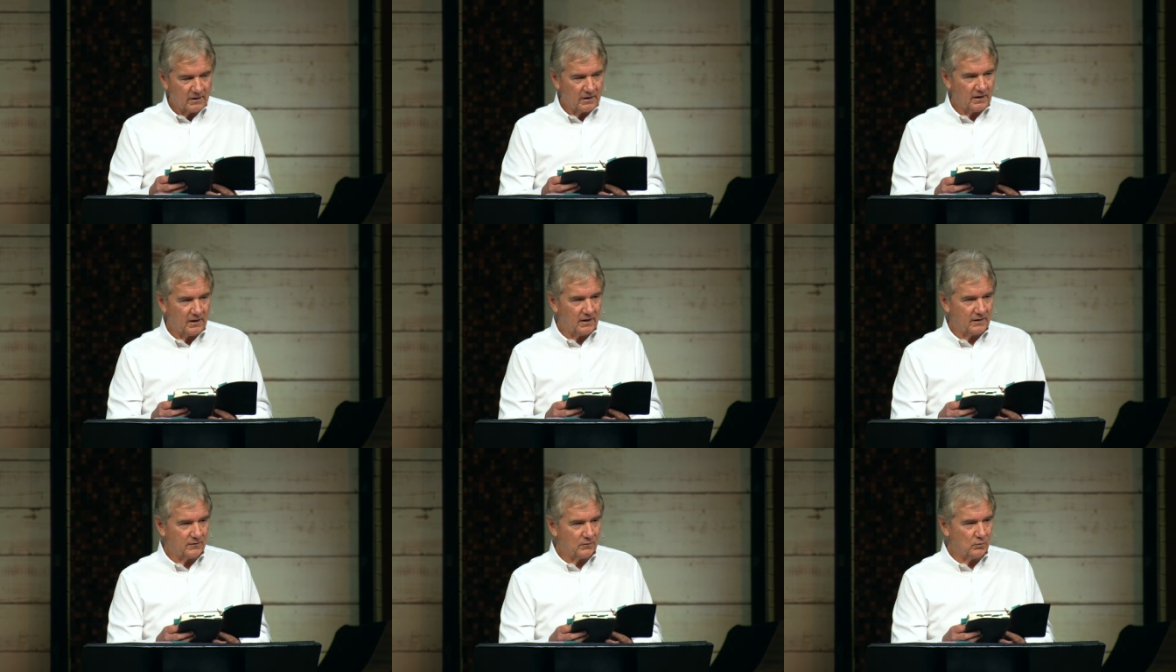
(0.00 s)

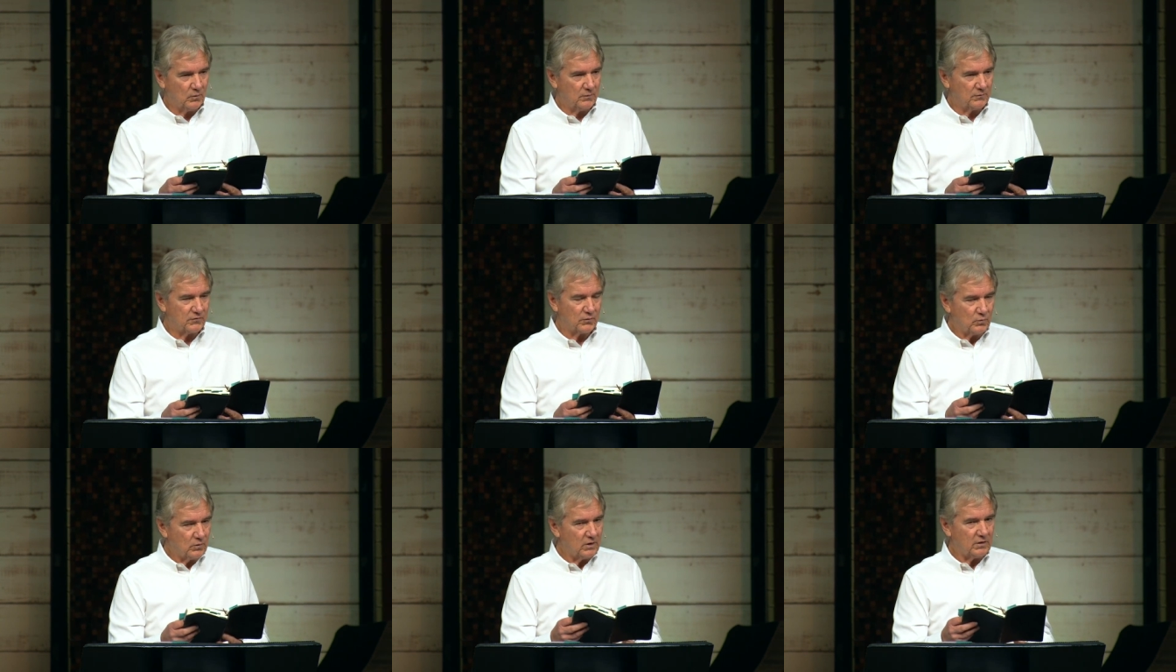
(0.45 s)
And the
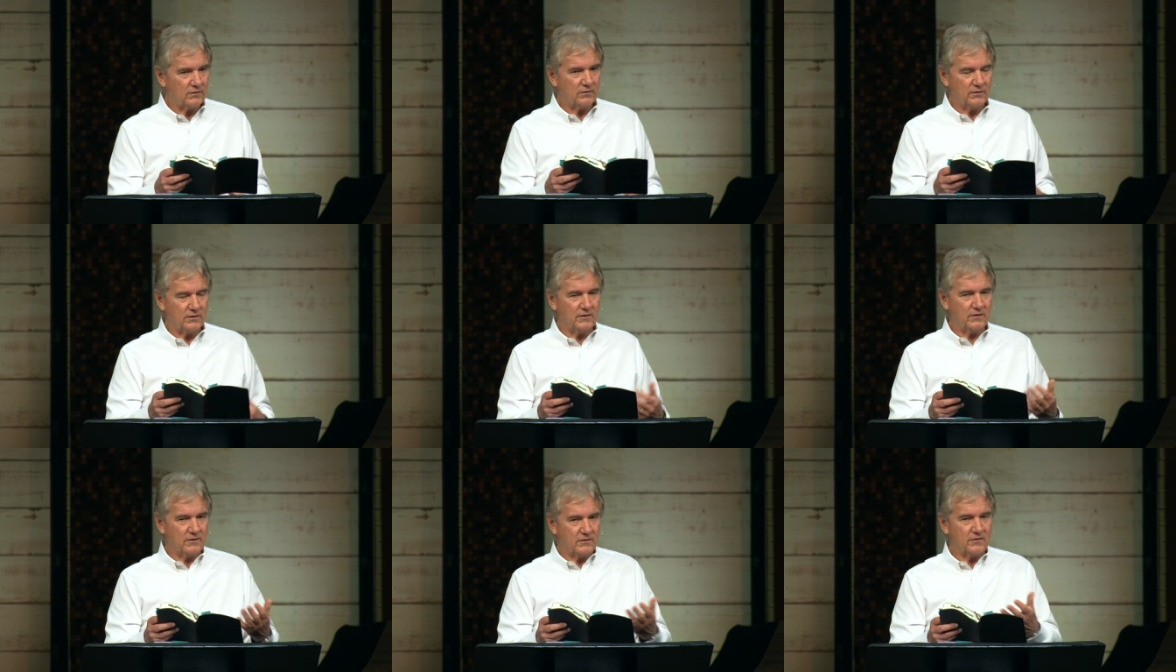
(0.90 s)
woman said, Well,
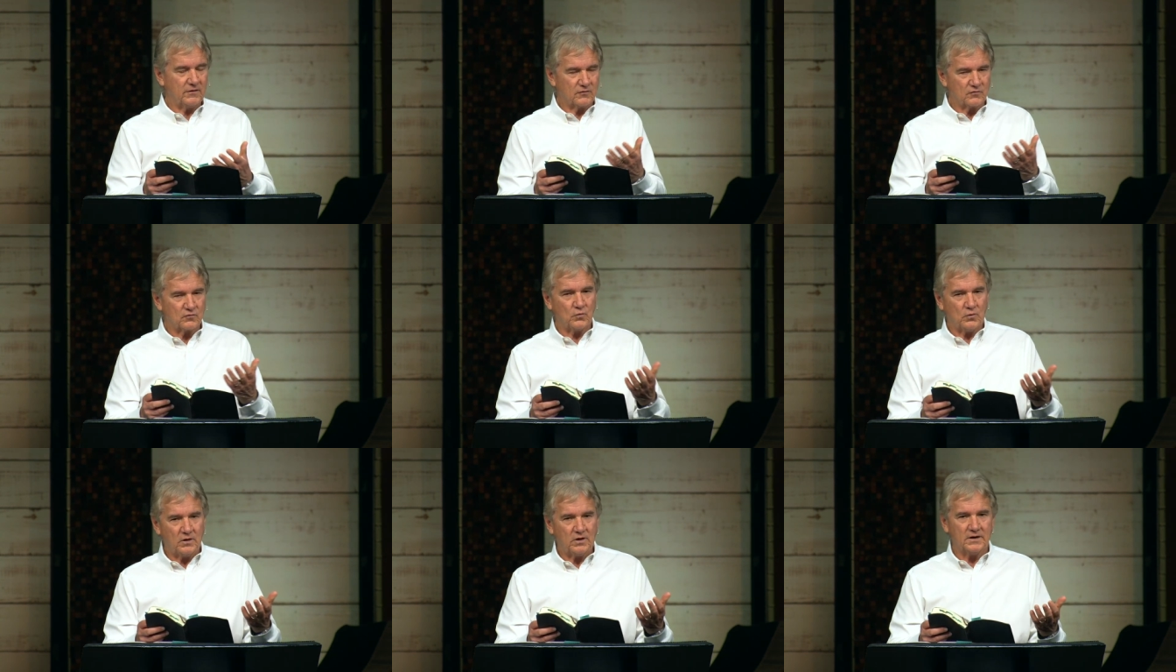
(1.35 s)

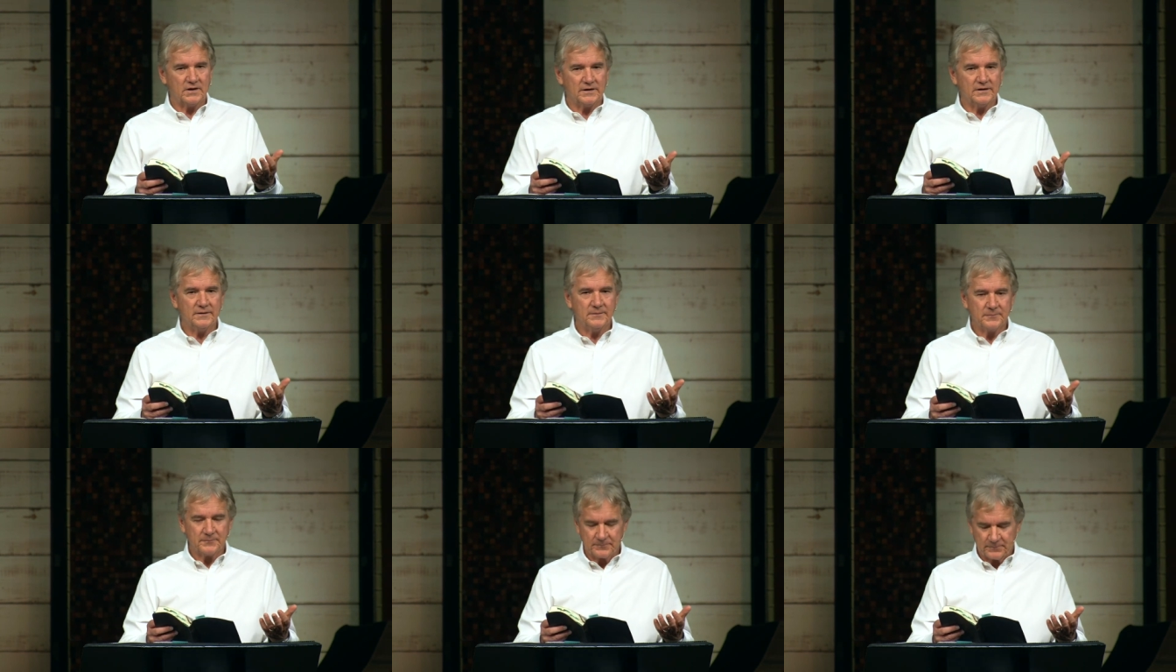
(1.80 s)
there's
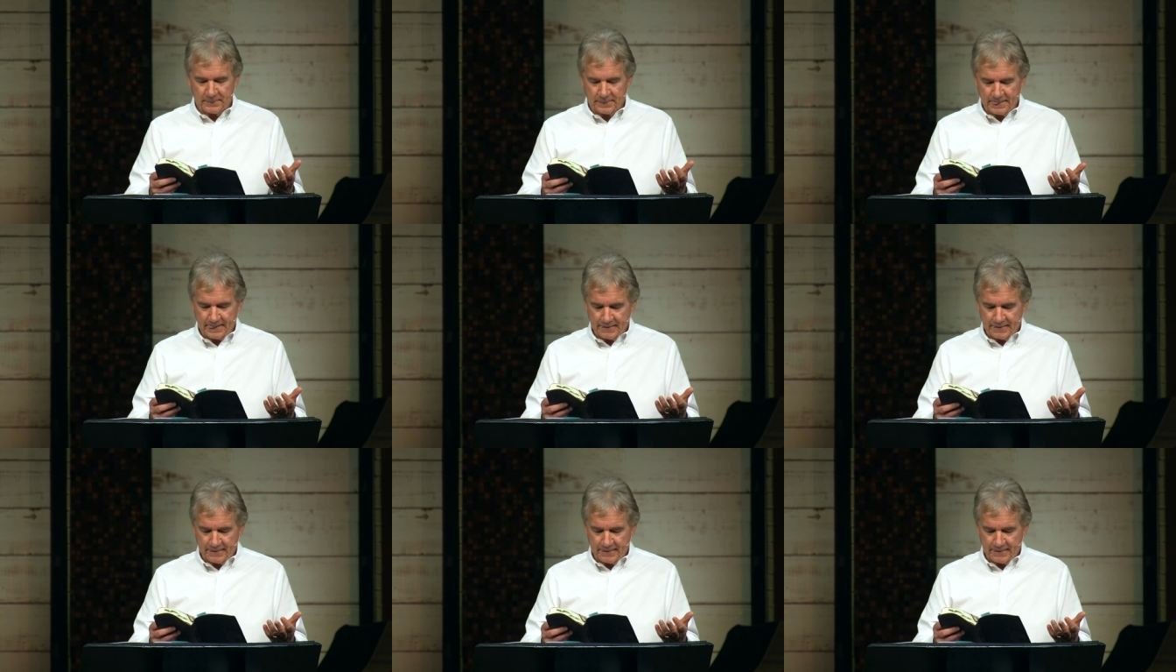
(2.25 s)
one.